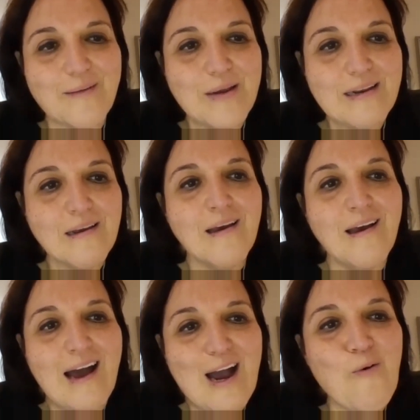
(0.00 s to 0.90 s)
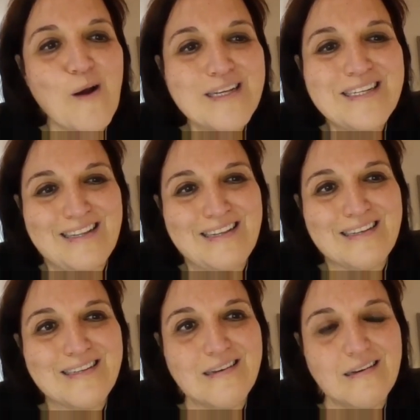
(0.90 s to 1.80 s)
I mean, I wanted
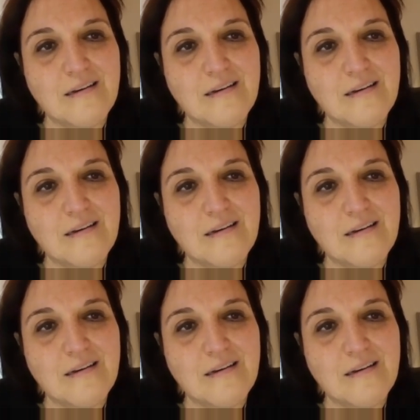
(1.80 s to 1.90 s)
this.